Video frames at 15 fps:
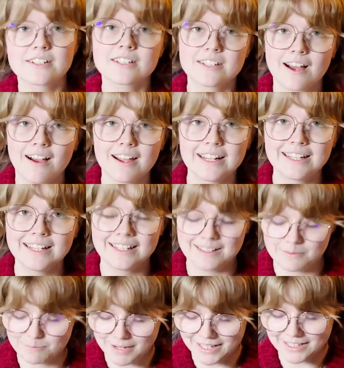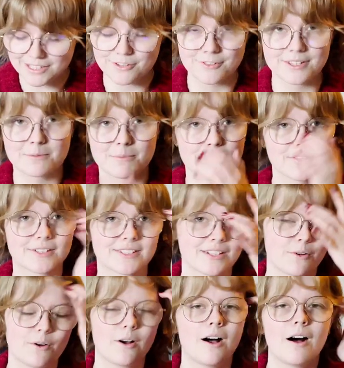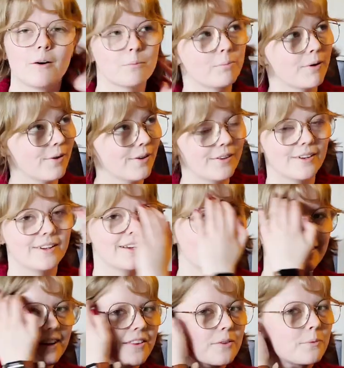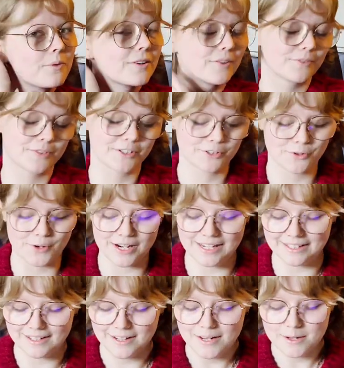a tiny picture in the book, so I'll put another one on screen,